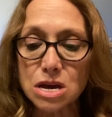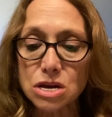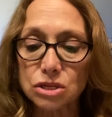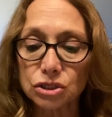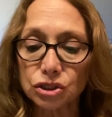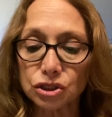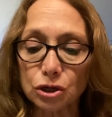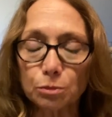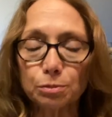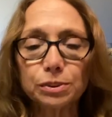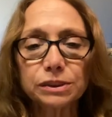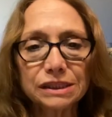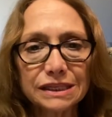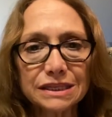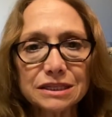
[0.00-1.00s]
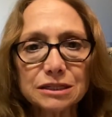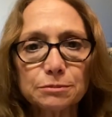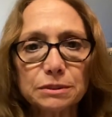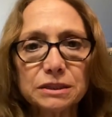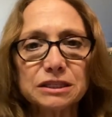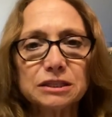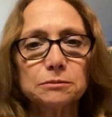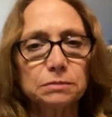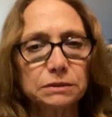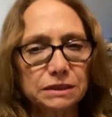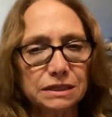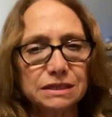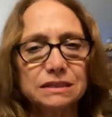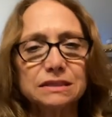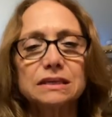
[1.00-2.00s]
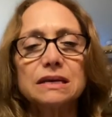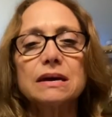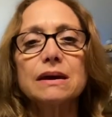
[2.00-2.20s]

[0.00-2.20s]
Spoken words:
So please, please, please